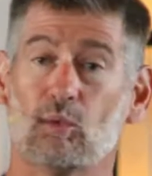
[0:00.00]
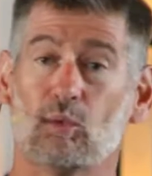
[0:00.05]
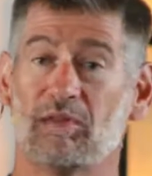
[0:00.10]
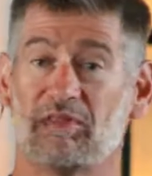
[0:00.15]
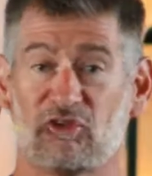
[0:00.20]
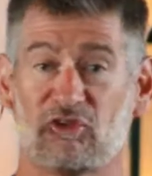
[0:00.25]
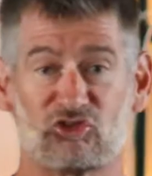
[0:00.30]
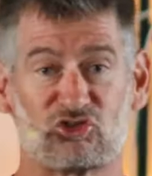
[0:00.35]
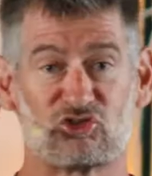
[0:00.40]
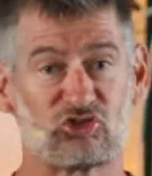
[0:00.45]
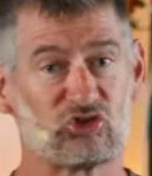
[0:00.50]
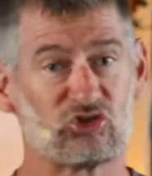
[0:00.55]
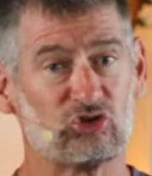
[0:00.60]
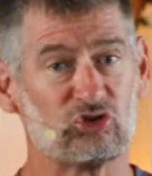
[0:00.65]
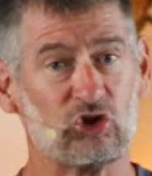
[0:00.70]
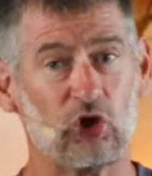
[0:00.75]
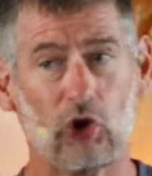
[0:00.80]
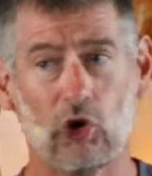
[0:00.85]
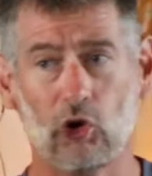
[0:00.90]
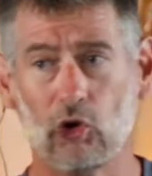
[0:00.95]
with a
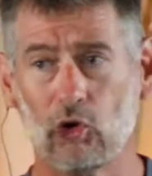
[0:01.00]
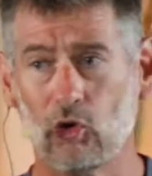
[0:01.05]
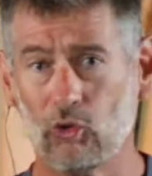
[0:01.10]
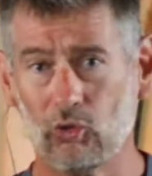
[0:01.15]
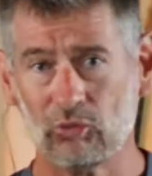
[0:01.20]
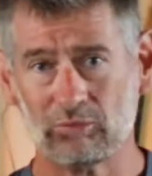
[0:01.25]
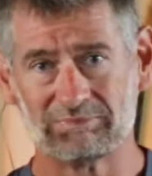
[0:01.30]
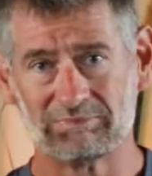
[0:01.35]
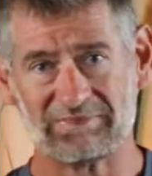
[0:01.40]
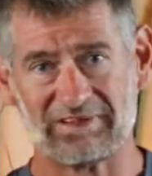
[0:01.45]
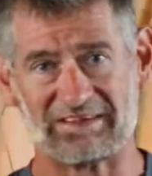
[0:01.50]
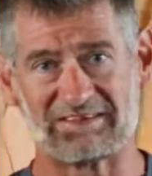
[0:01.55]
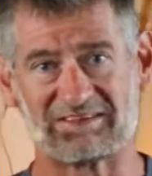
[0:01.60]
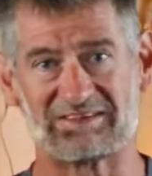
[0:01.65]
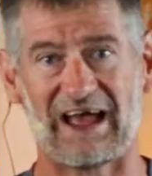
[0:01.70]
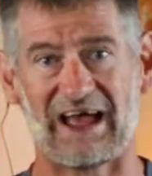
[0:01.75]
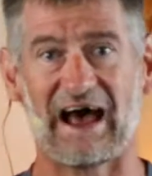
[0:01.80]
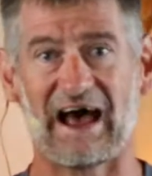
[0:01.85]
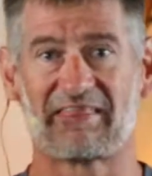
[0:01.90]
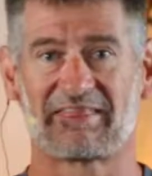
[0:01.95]
slow
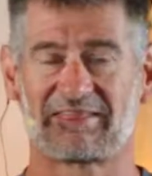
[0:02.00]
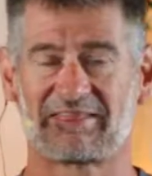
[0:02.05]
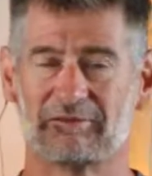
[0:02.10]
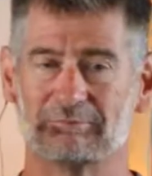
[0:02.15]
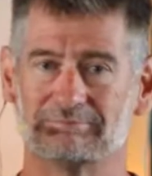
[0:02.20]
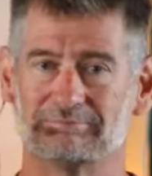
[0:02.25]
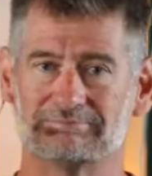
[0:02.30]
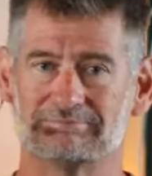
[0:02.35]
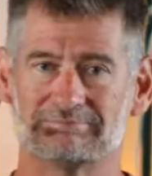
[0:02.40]
death